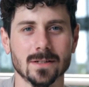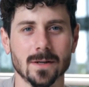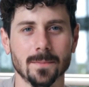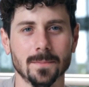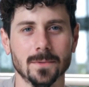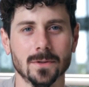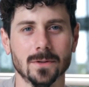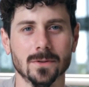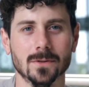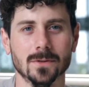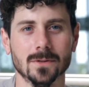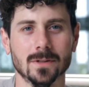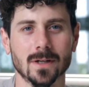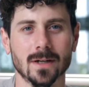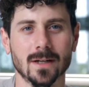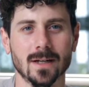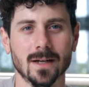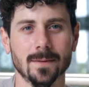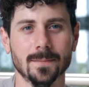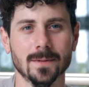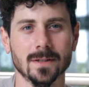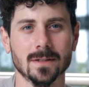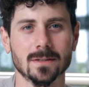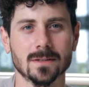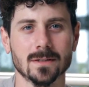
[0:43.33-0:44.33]
Optical
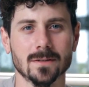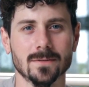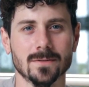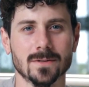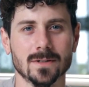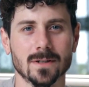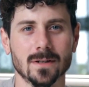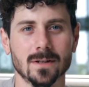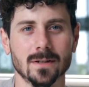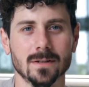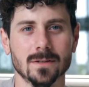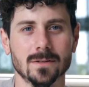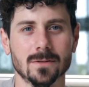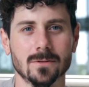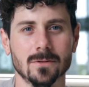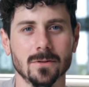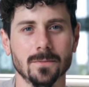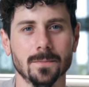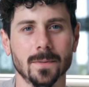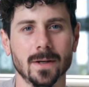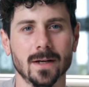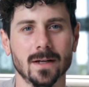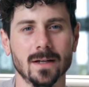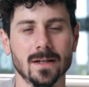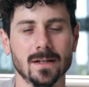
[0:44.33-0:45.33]
Dynamics of Solids
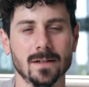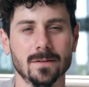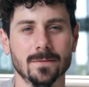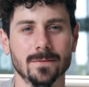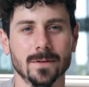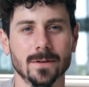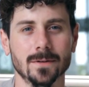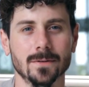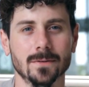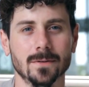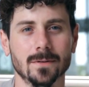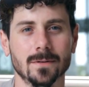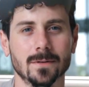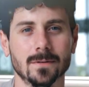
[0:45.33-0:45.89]
group at ICFO.